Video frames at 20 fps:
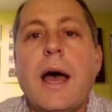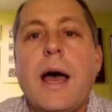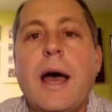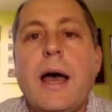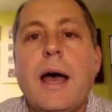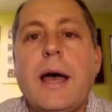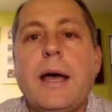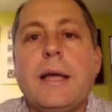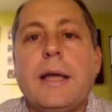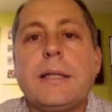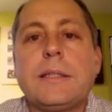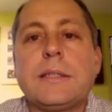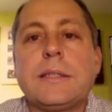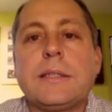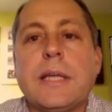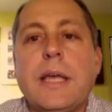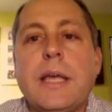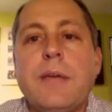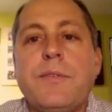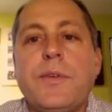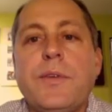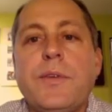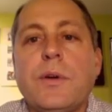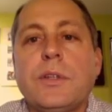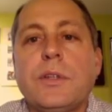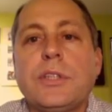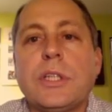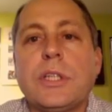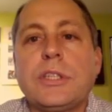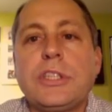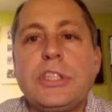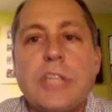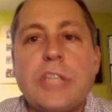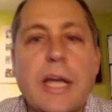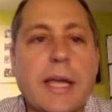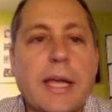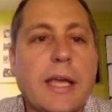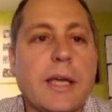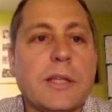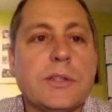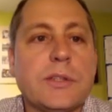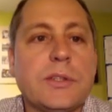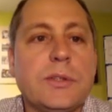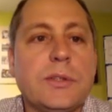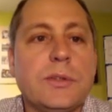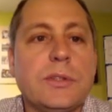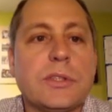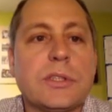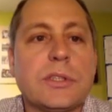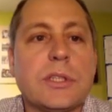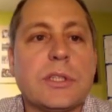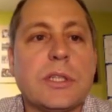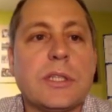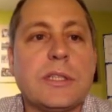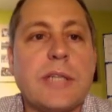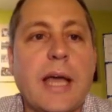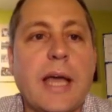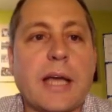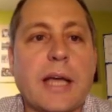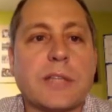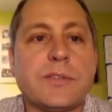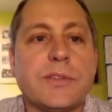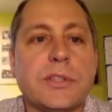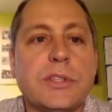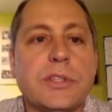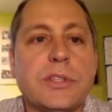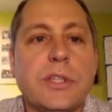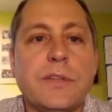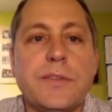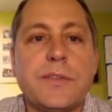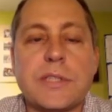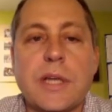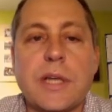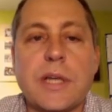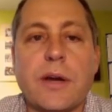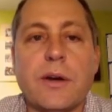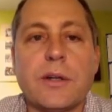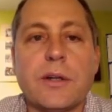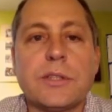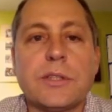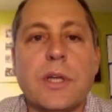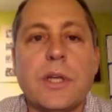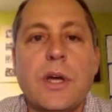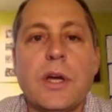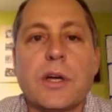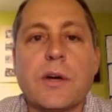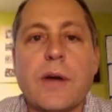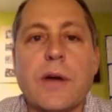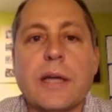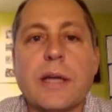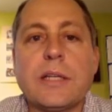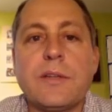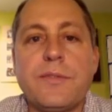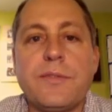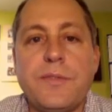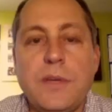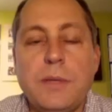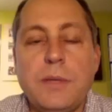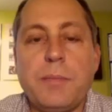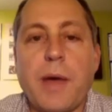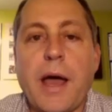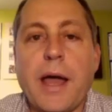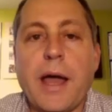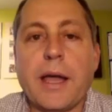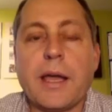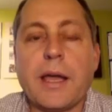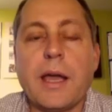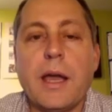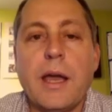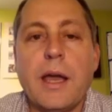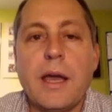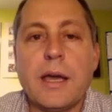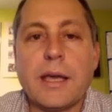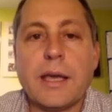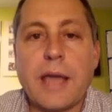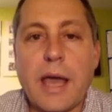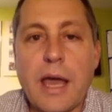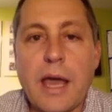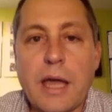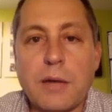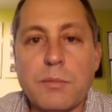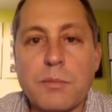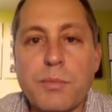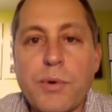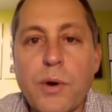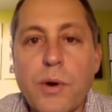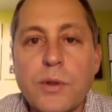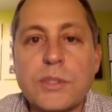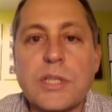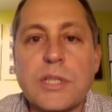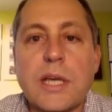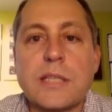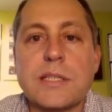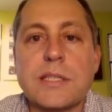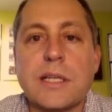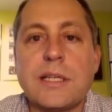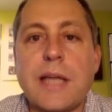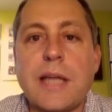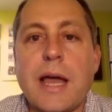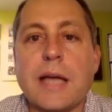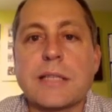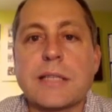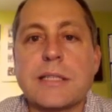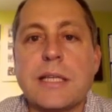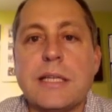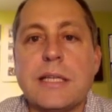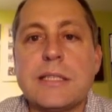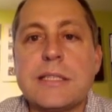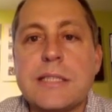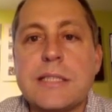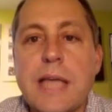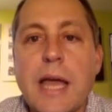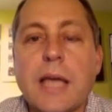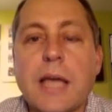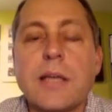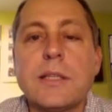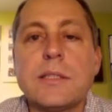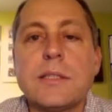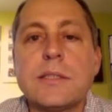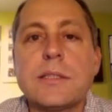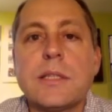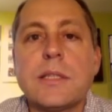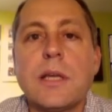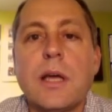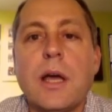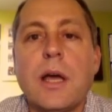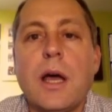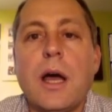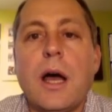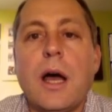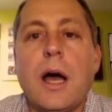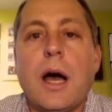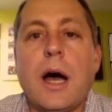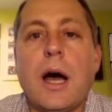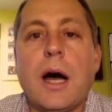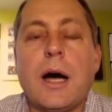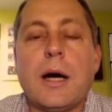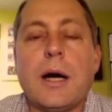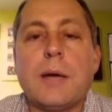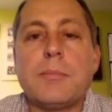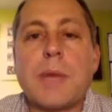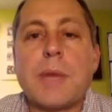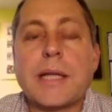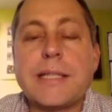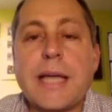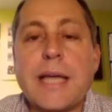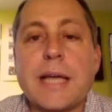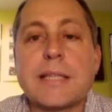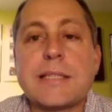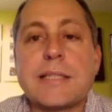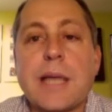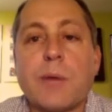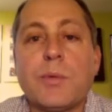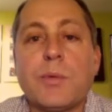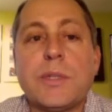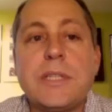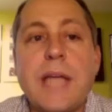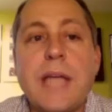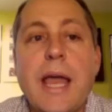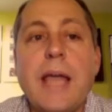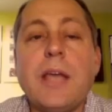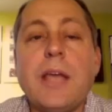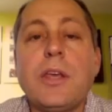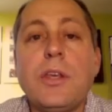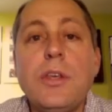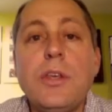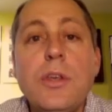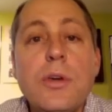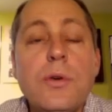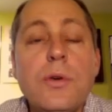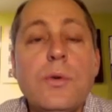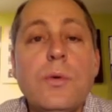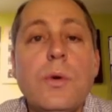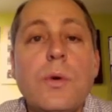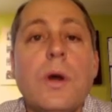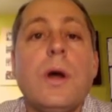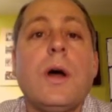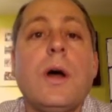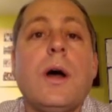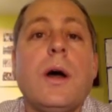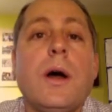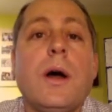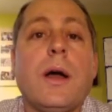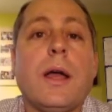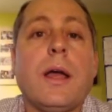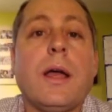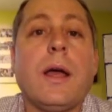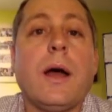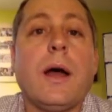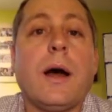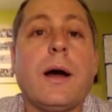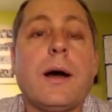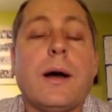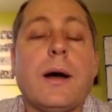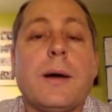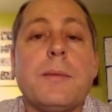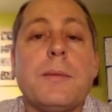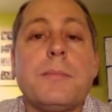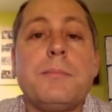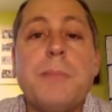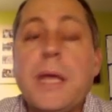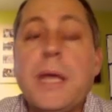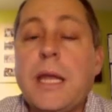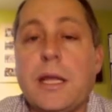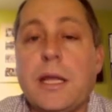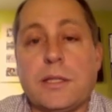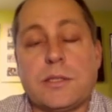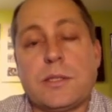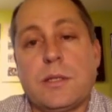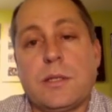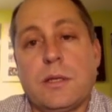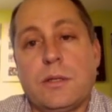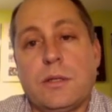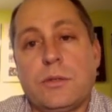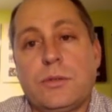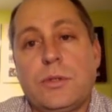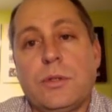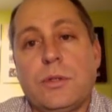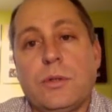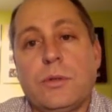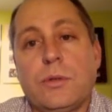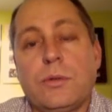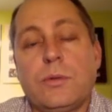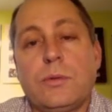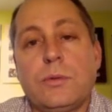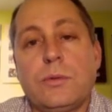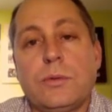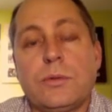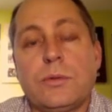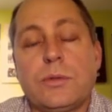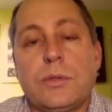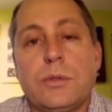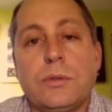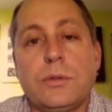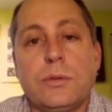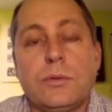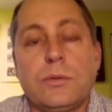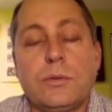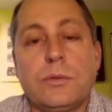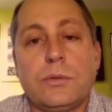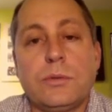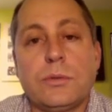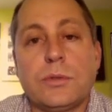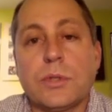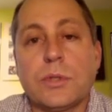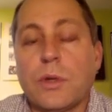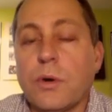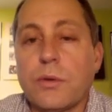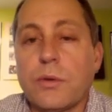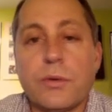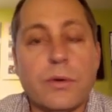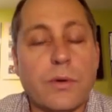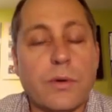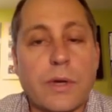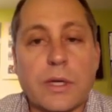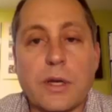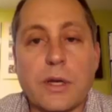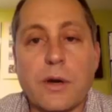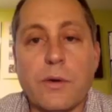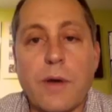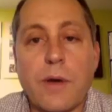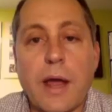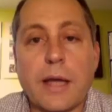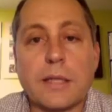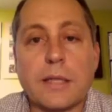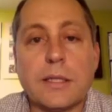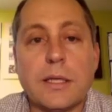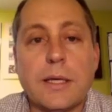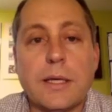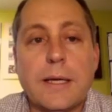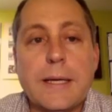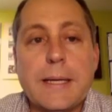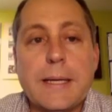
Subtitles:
And if you're just checking a student's text for surface errors, corrective feedback can process a text in seconds, a text that would take you minutes to go through and correct.